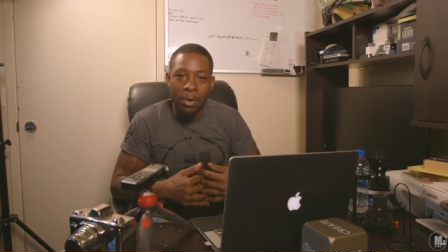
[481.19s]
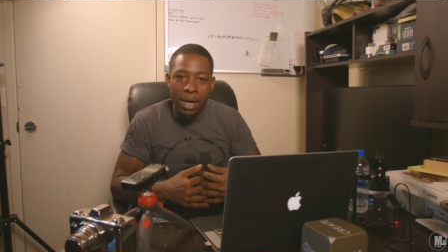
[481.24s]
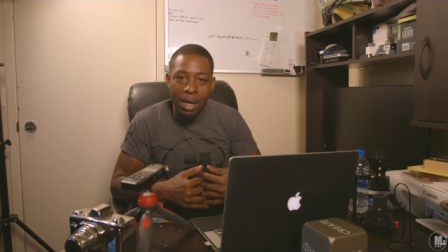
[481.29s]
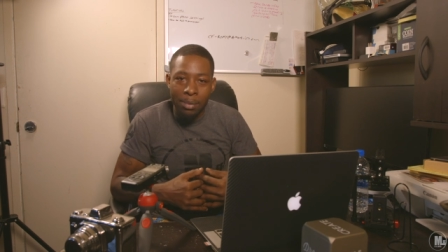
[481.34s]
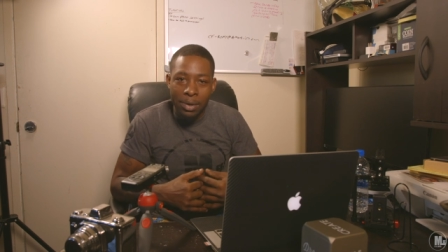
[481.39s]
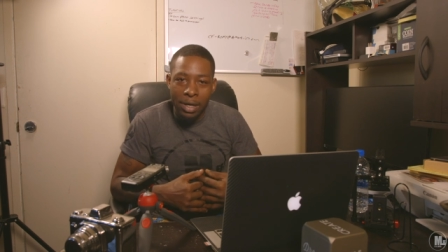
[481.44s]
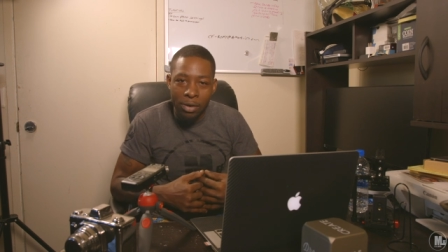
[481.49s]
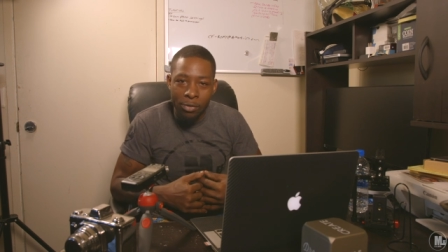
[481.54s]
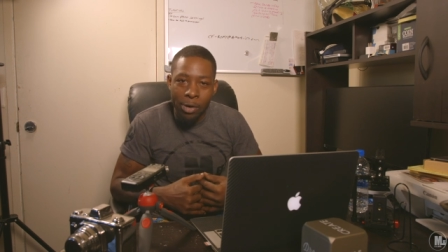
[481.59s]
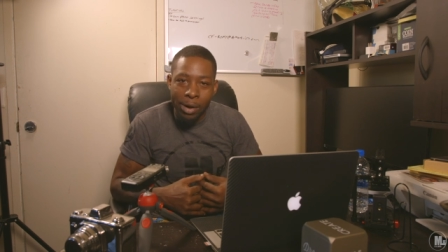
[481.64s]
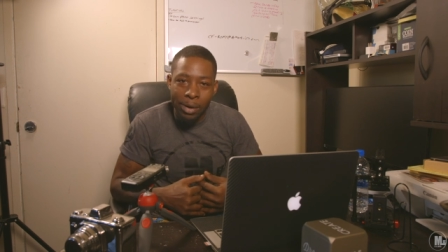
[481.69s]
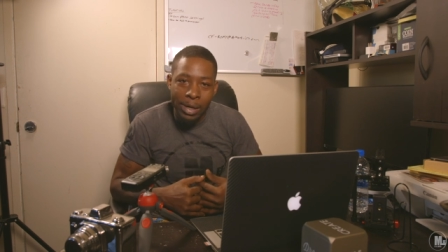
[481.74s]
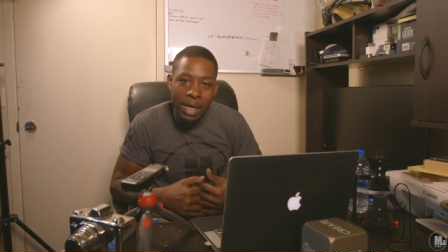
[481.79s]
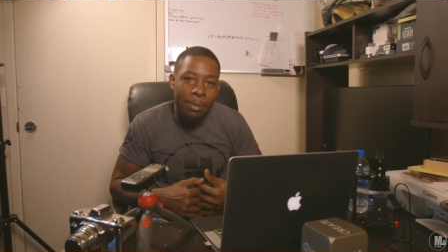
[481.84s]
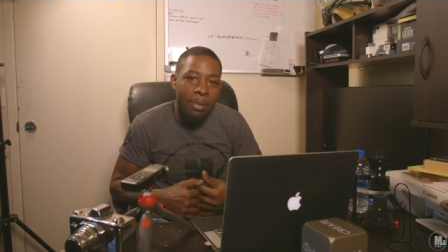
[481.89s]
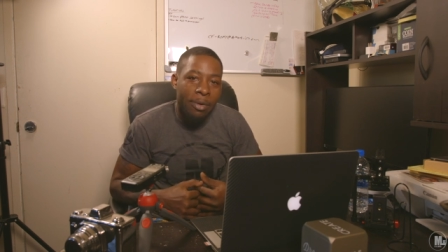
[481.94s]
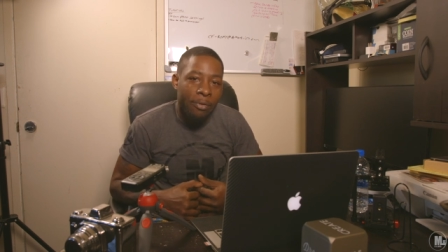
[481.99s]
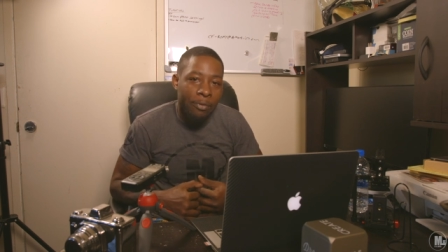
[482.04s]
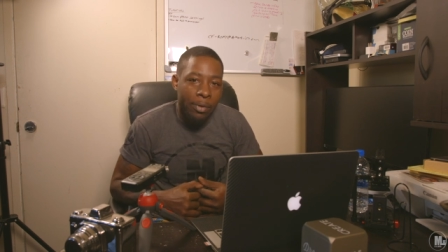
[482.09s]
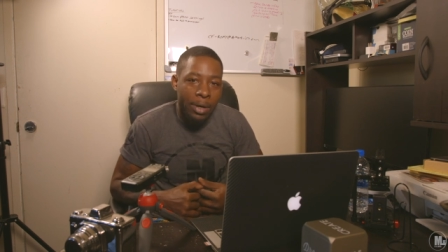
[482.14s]
where I'm where I'm
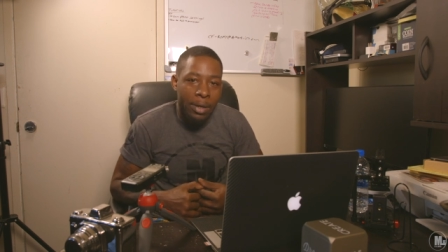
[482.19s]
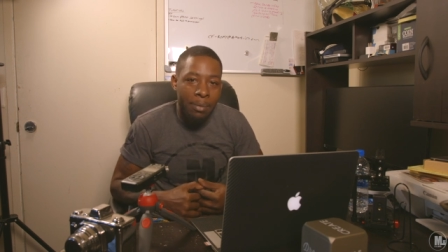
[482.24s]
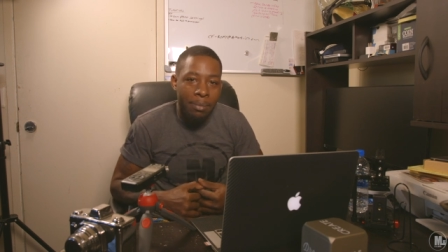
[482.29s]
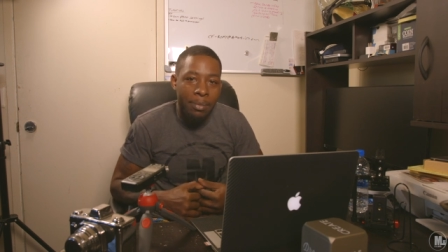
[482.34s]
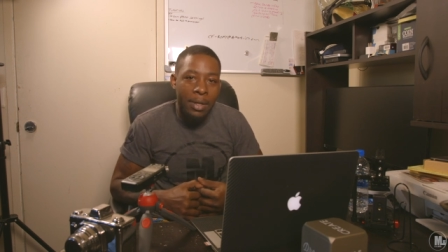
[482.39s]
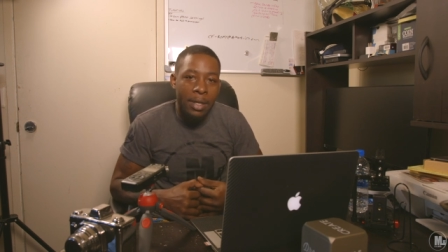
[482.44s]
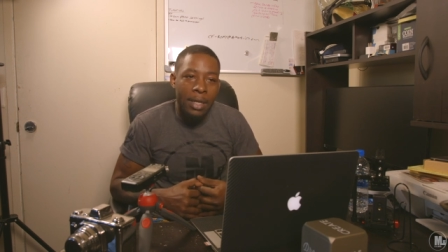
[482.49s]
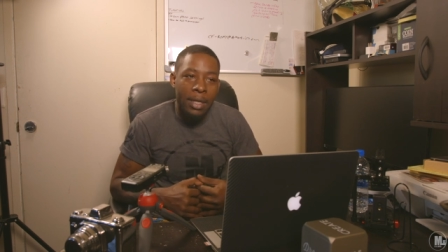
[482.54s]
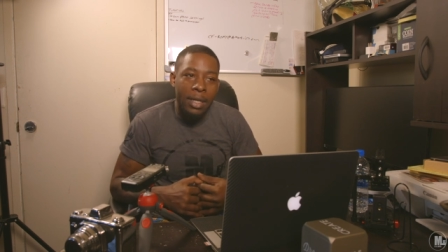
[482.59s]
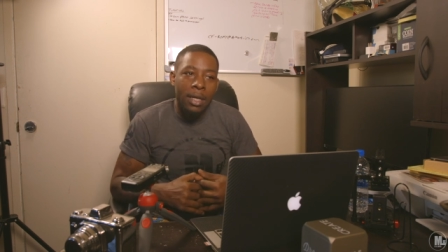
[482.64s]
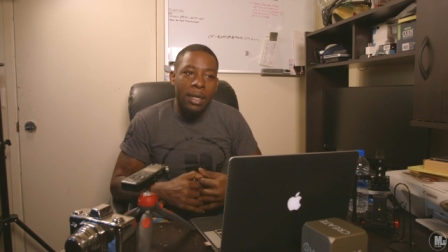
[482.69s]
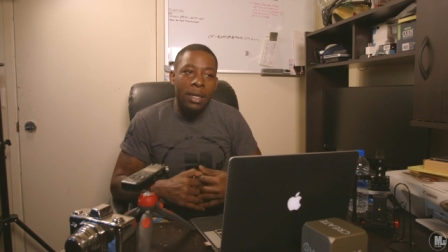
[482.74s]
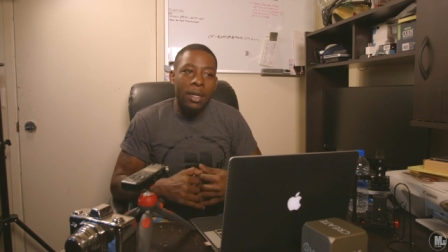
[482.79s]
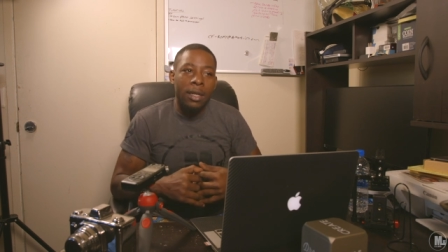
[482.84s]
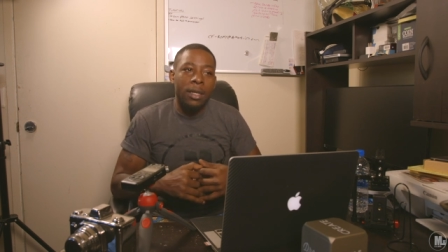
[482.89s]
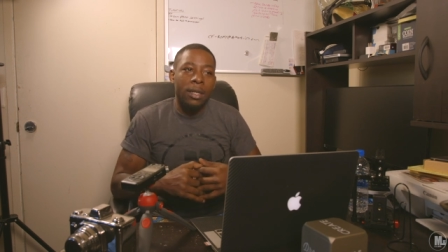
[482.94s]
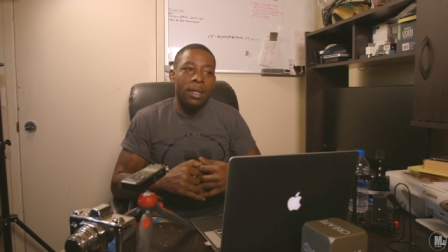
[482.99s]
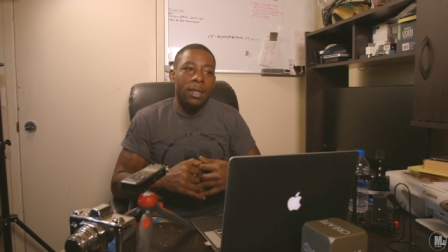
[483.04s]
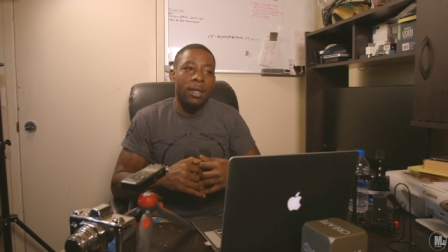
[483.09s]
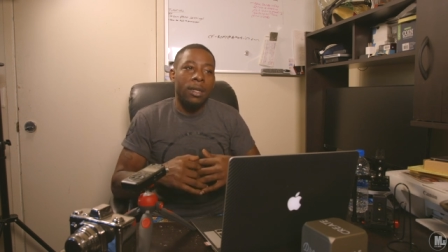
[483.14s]
coming from,
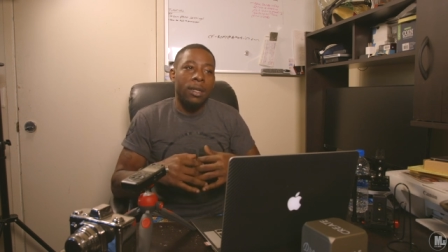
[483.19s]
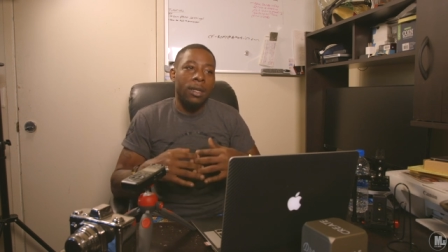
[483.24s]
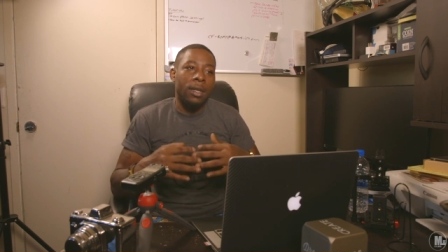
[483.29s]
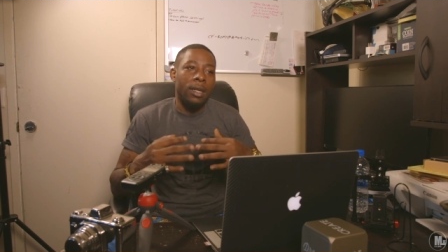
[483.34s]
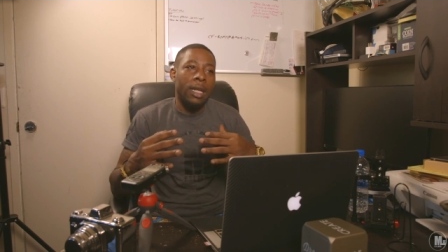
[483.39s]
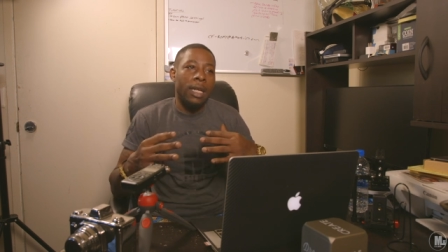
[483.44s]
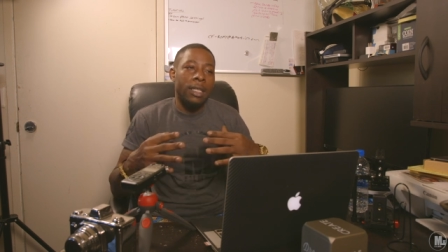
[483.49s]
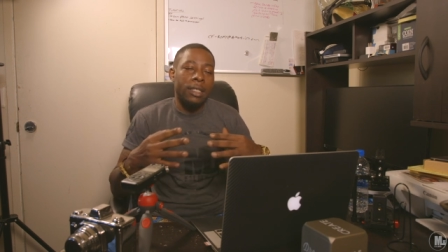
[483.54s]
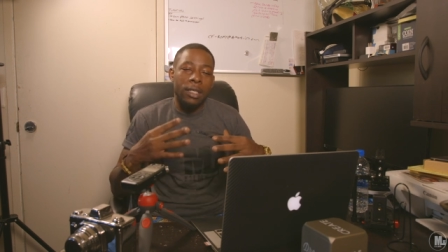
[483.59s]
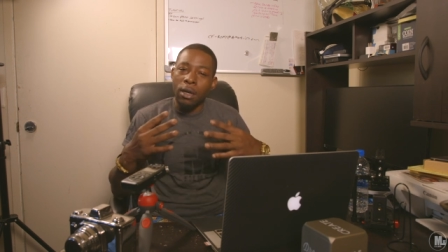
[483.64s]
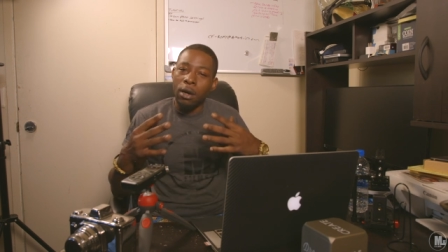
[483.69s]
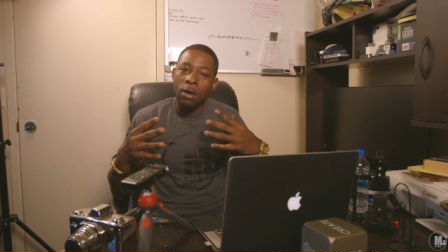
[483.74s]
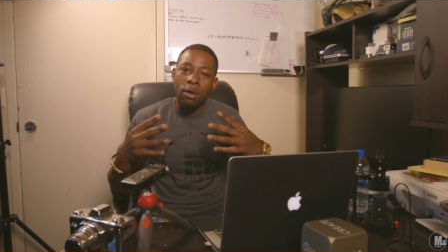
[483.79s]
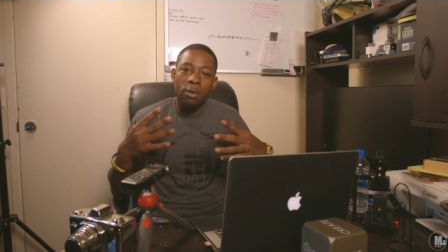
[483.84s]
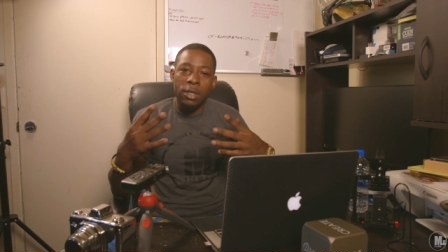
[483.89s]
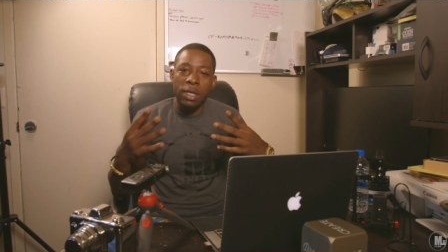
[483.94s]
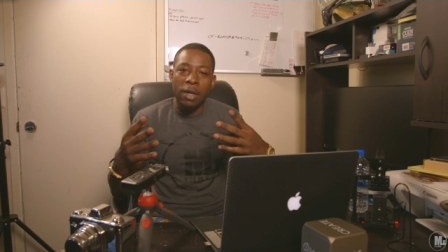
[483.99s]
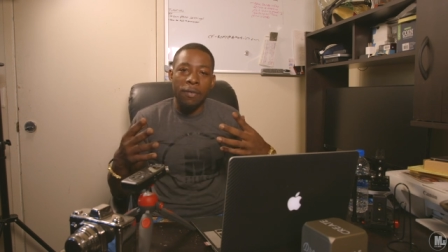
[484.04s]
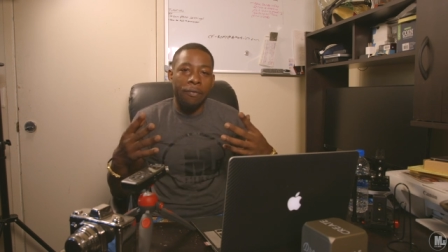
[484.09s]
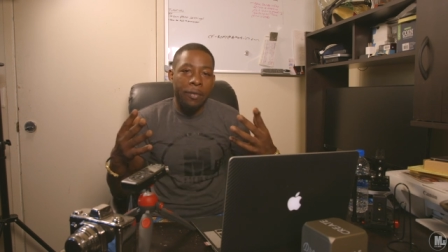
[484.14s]
it's a
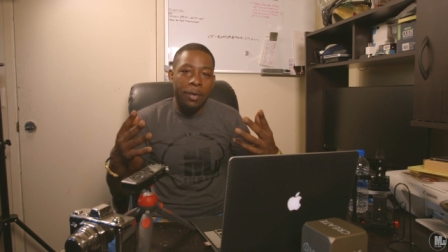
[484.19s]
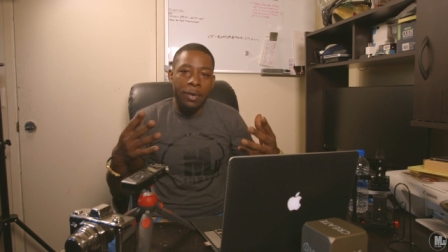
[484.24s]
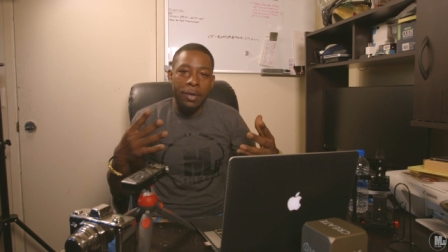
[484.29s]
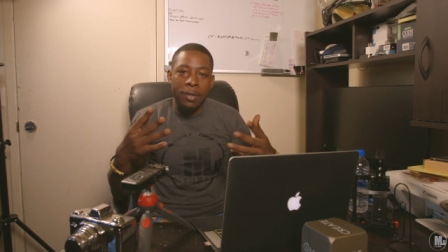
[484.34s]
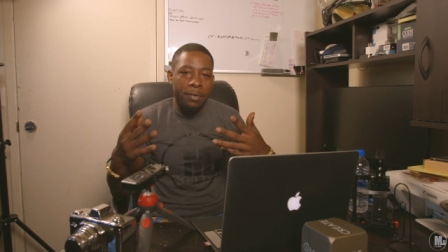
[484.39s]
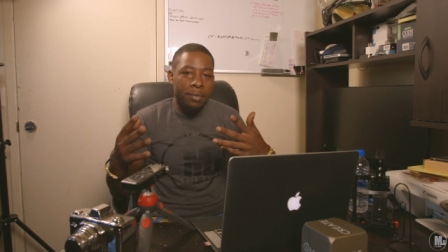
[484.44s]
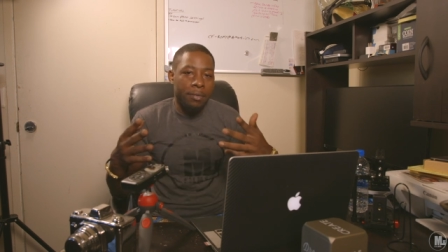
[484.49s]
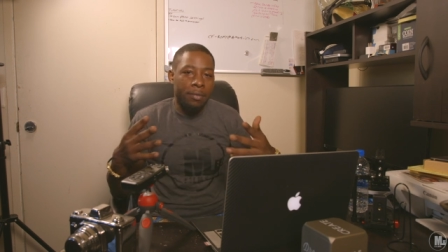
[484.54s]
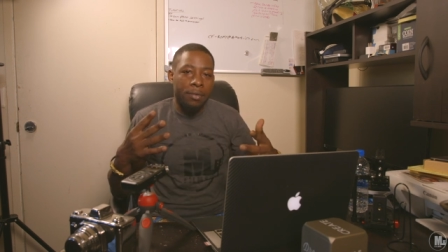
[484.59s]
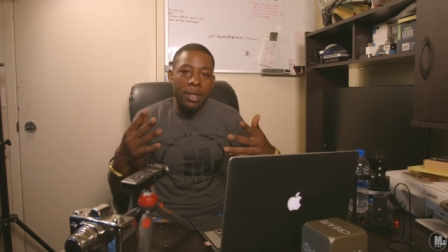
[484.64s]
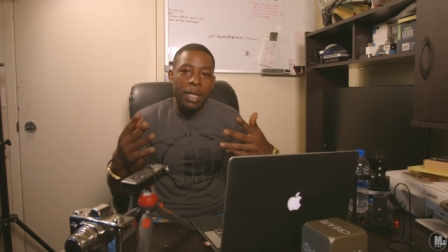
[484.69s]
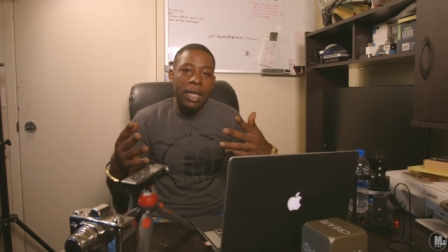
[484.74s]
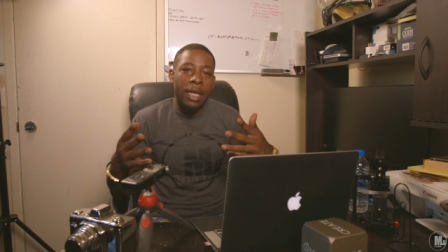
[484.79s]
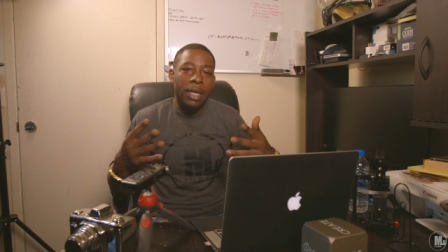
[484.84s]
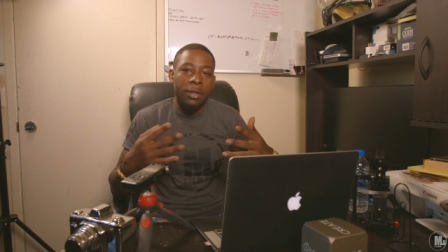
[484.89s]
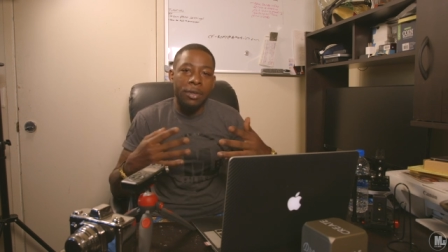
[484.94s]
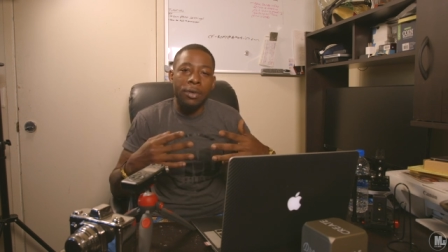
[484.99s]
whole different thing.